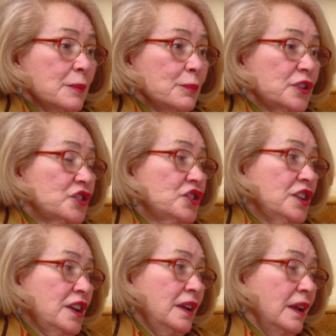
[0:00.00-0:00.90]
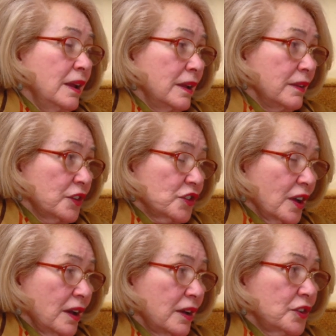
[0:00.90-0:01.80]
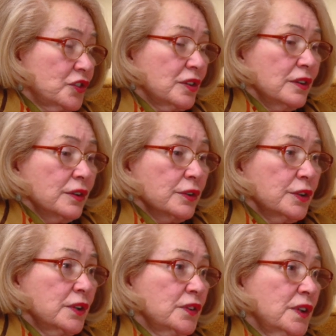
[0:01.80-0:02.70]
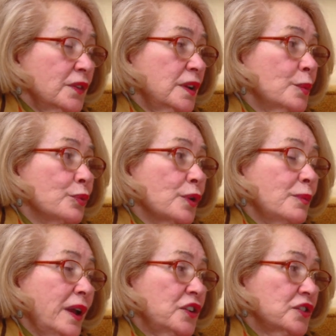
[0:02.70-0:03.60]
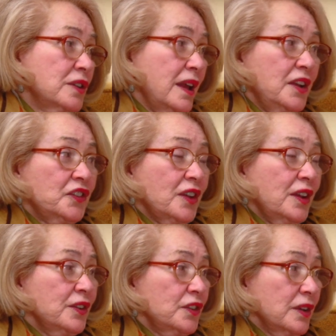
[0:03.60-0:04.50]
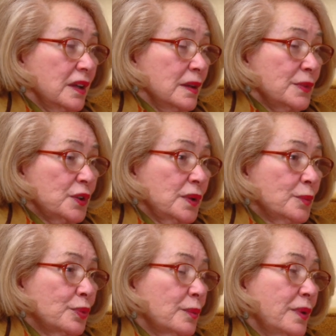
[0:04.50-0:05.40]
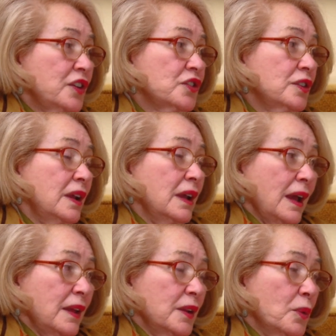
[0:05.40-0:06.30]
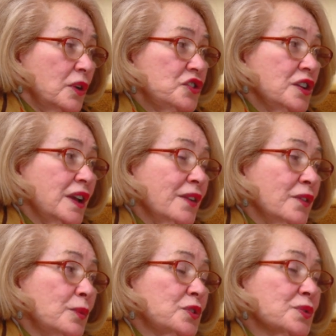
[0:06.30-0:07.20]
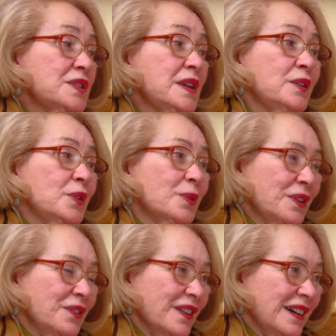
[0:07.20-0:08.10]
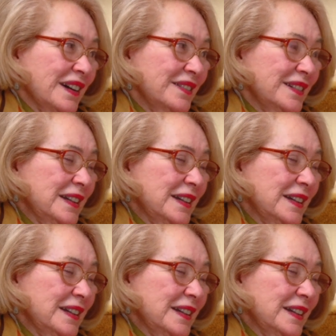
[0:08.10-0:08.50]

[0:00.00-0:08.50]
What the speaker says: But she, the judge, could have given him probation, any sentence between probation and the one she gave him, which was 10 to 25.